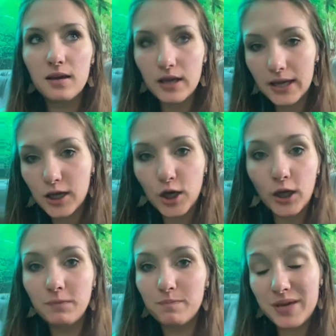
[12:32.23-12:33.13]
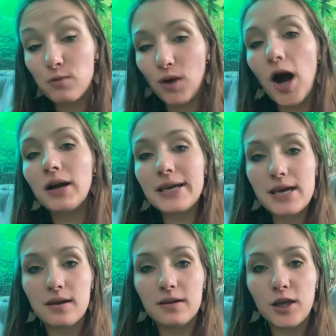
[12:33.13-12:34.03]
It could be
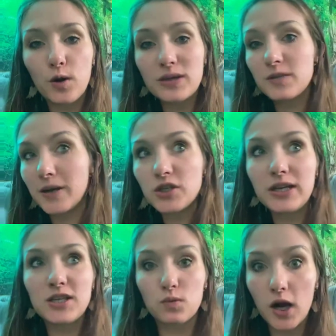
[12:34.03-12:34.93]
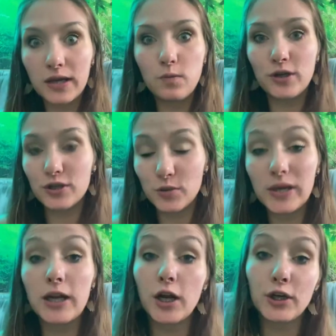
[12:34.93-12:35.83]
rocky, you know, especially gets rocky when you're
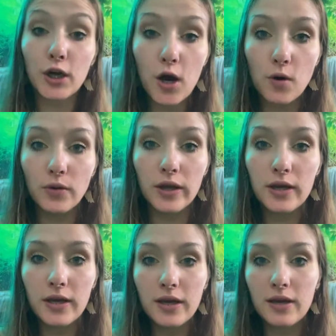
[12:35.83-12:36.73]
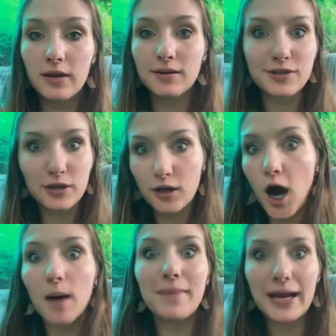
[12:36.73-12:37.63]
doing it on your own, because you're
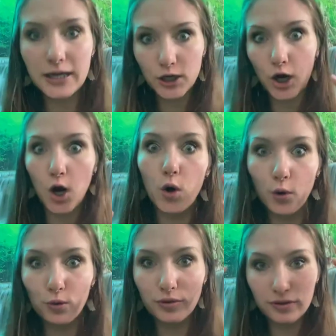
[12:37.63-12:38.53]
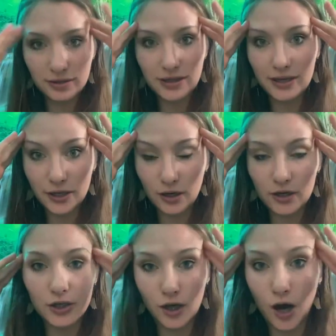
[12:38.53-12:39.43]
combating your own,
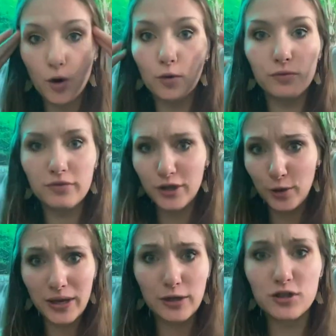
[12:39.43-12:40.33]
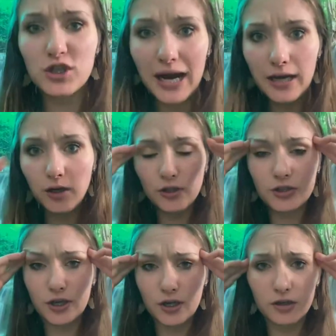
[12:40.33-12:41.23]
you know, inner
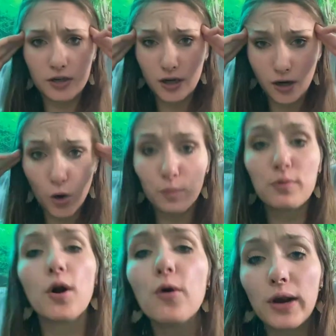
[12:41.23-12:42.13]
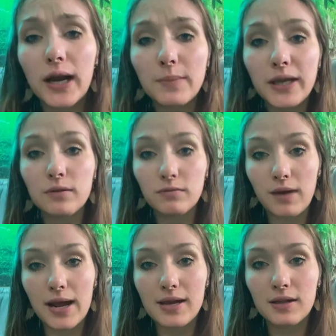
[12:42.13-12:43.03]
child, your own programming, right?